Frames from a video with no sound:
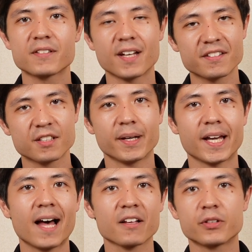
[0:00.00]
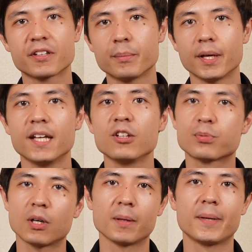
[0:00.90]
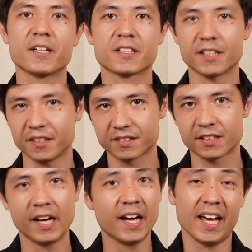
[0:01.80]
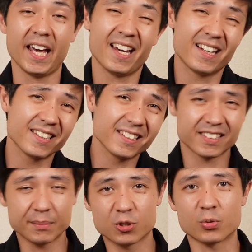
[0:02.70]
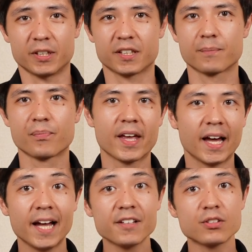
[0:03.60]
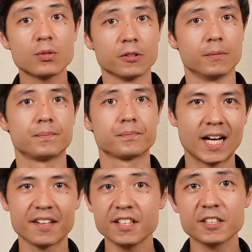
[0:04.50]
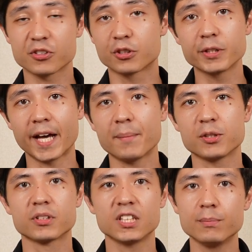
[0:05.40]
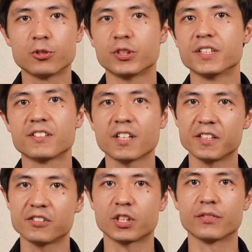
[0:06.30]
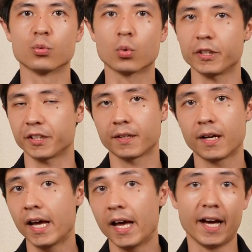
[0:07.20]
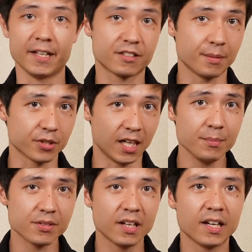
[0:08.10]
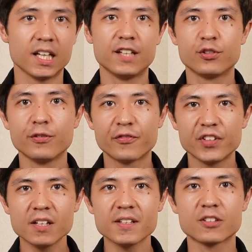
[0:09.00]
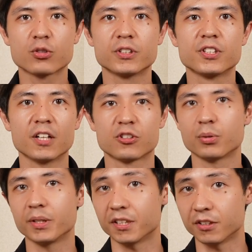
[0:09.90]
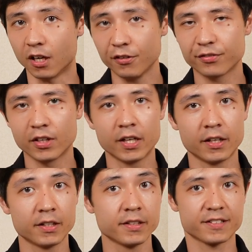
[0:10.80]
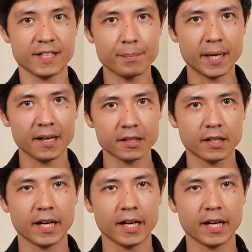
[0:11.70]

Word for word: and tested my algorithm in the problematic case, and it seems to work. And so on. I think it is a good habit to keep during studies or even work. And sometimes, if you feel that you're not doing enough, step back